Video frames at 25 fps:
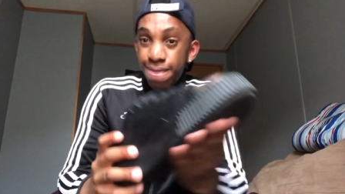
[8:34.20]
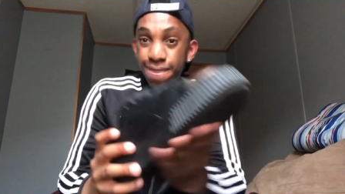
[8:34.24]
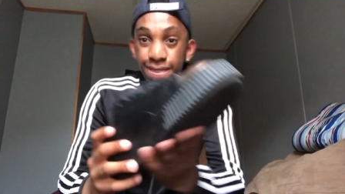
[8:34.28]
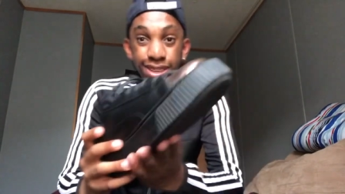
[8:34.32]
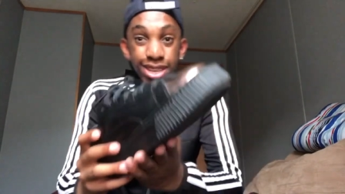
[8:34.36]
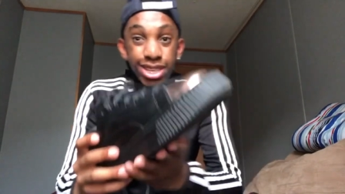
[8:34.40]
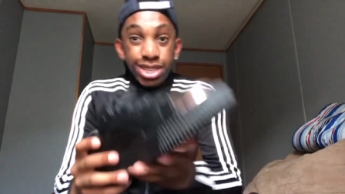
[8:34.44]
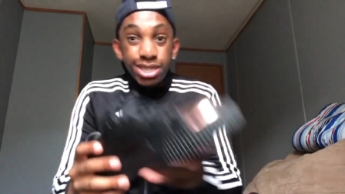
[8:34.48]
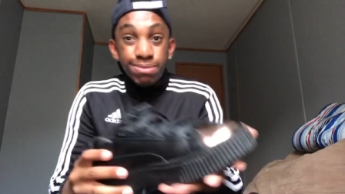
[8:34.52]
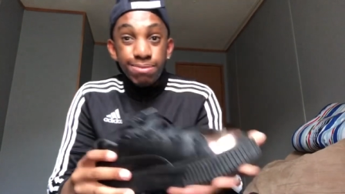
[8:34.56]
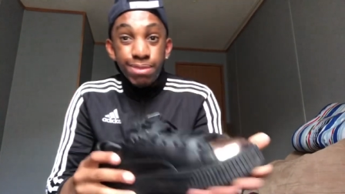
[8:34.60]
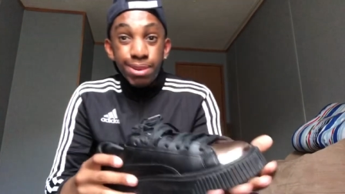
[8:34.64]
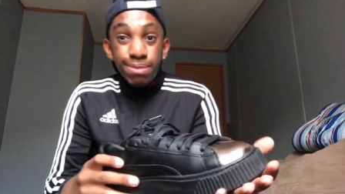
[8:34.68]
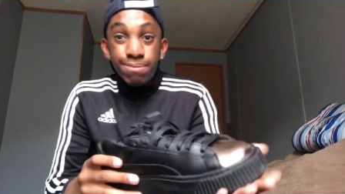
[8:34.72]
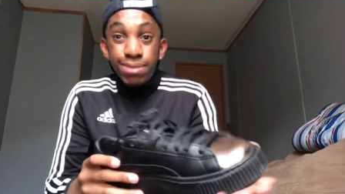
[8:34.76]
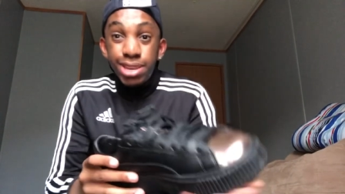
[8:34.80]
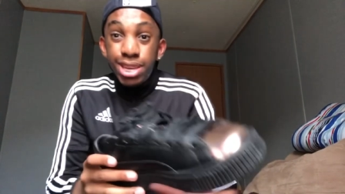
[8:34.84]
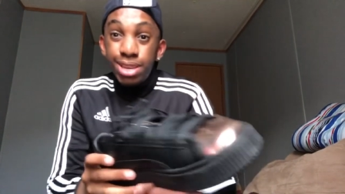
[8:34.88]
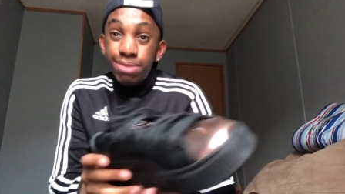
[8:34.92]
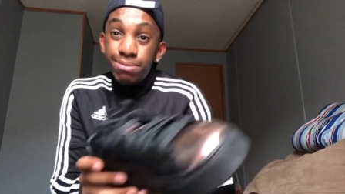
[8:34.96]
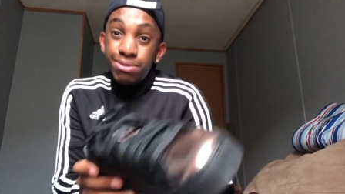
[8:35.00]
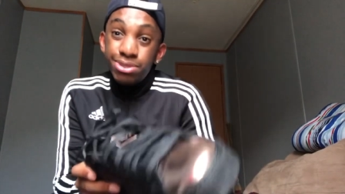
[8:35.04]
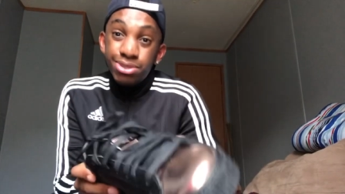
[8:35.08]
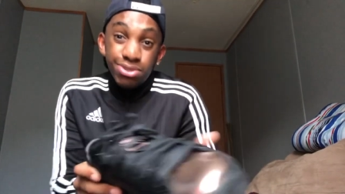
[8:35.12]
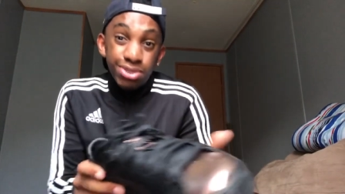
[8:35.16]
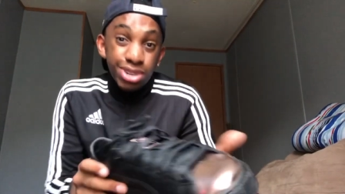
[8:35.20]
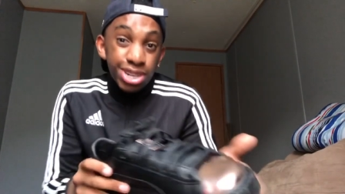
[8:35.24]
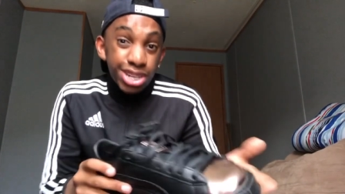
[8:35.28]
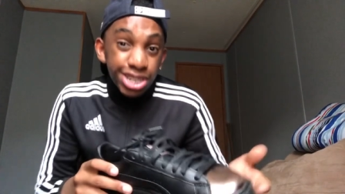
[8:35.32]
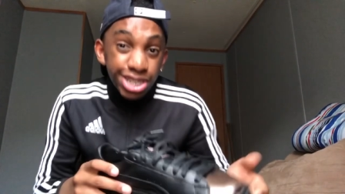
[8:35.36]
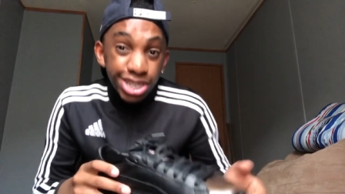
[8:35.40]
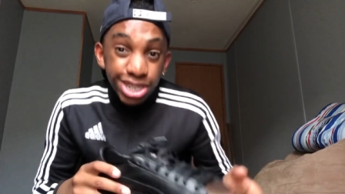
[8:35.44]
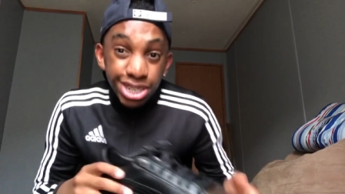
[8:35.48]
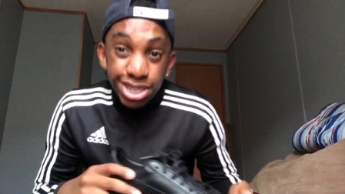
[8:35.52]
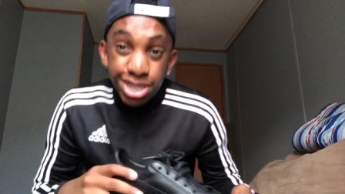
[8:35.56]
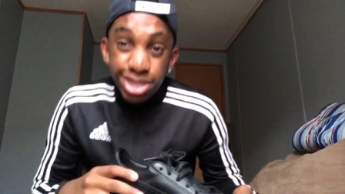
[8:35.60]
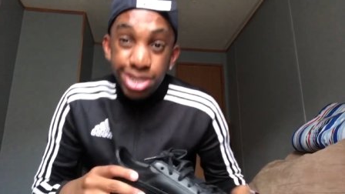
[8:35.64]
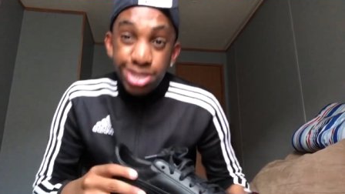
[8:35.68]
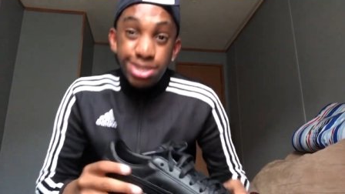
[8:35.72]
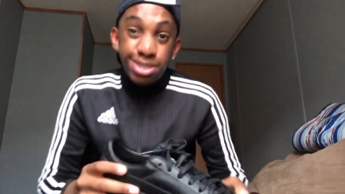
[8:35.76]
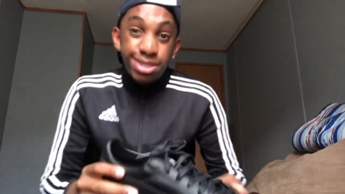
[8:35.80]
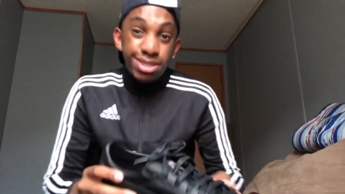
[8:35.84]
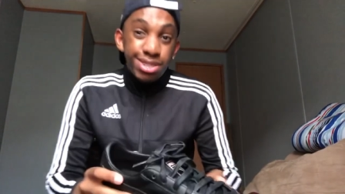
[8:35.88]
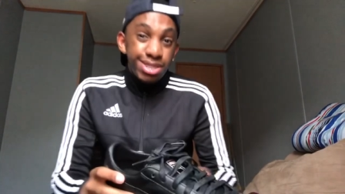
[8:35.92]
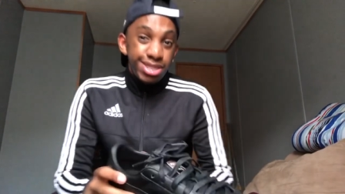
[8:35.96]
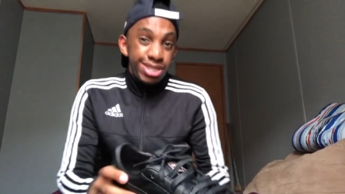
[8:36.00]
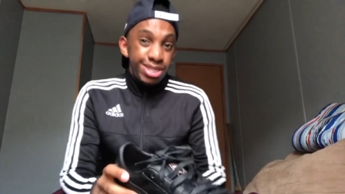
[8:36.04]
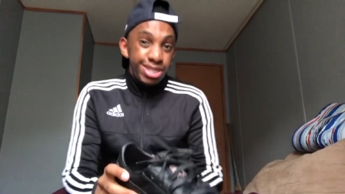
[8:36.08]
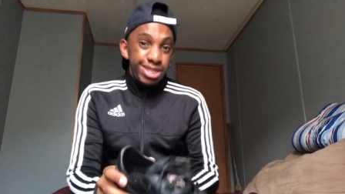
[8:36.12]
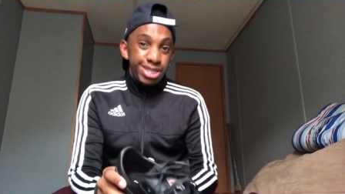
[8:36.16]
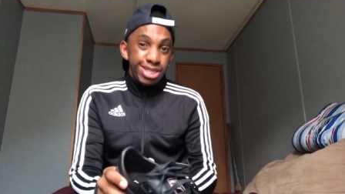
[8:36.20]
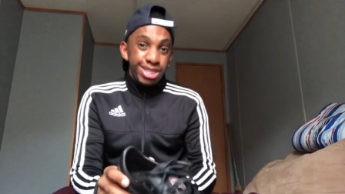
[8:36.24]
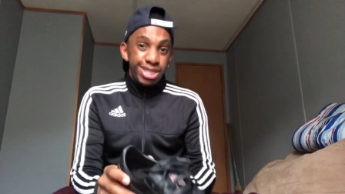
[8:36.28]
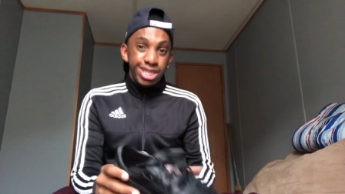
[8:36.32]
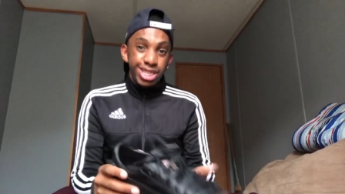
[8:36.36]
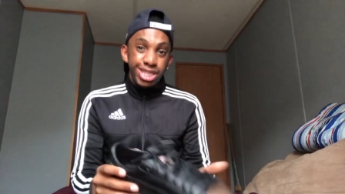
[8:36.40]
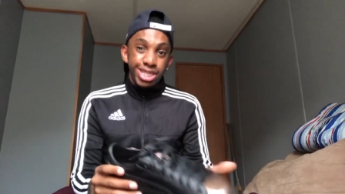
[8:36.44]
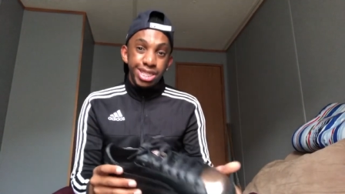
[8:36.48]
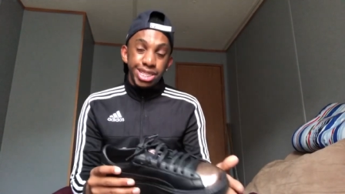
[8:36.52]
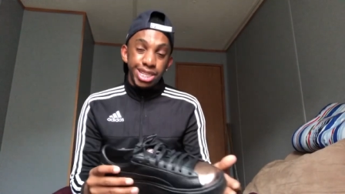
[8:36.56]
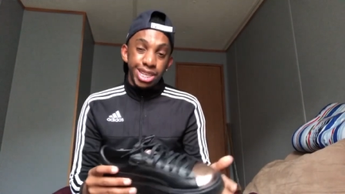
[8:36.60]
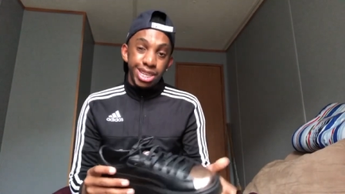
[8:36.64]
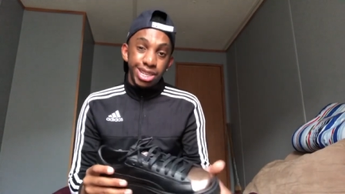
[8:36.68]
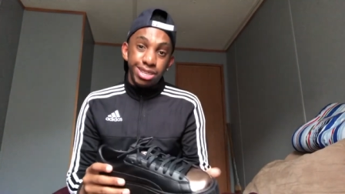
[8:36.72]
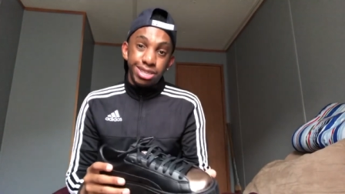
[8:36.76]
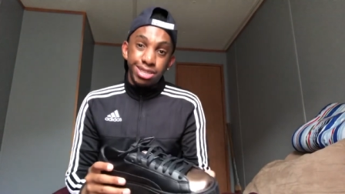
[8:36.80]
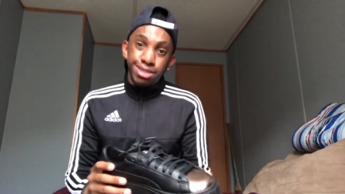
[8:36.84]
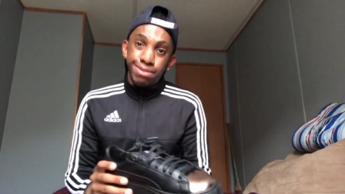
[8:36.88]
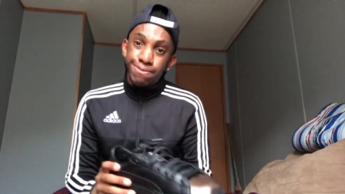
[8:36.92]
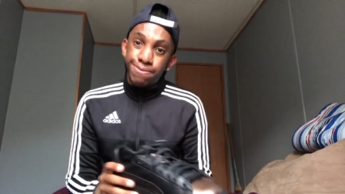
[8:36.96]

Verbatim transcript: These my babies right here though. These like